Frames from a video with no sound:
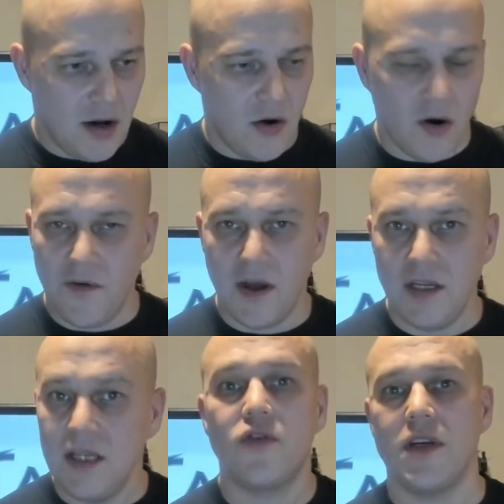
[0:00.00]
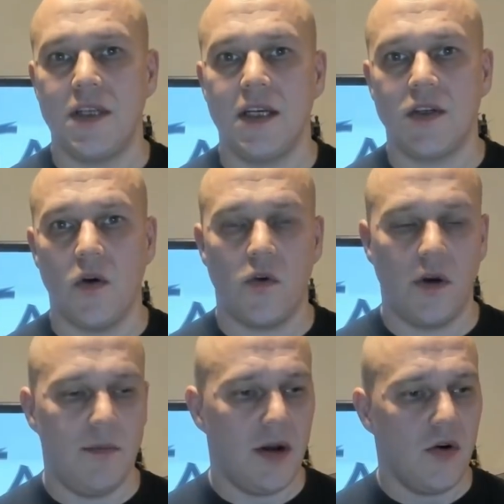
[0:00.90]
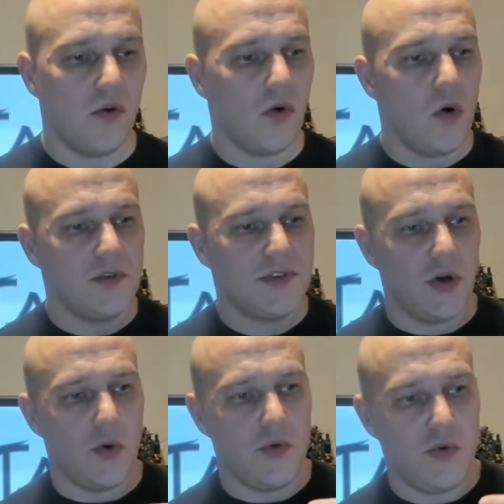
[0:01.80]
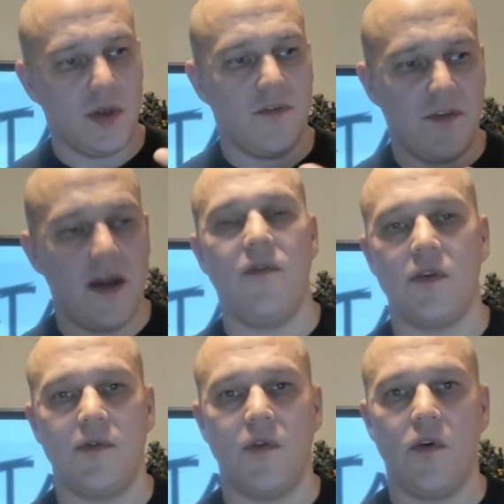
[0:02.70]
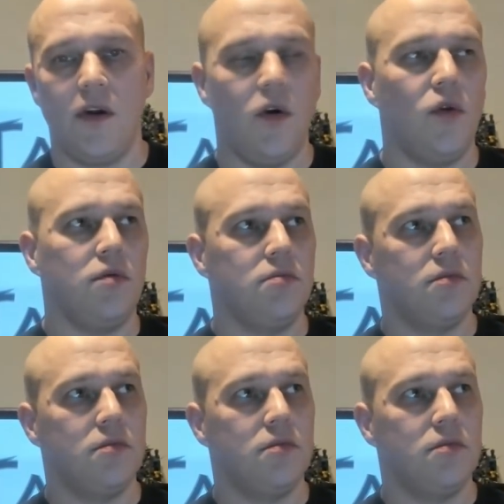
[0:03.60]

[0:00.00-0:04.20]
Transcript: of an interesting story, but you're also doing a favor for the whole,